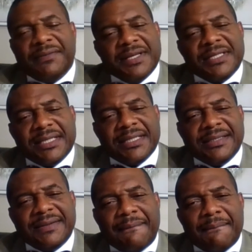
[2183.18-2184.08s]
visit
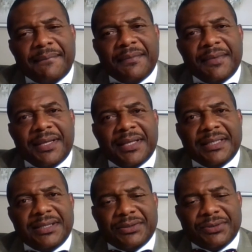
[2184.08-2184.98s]

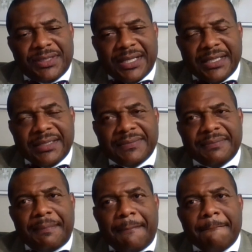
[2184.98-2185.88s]
Central State,
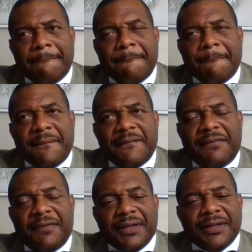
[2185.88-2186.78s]

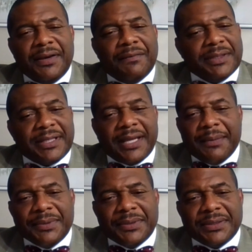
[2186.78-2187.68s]
fell in love with the
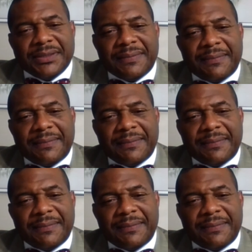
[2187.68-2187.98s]
campus.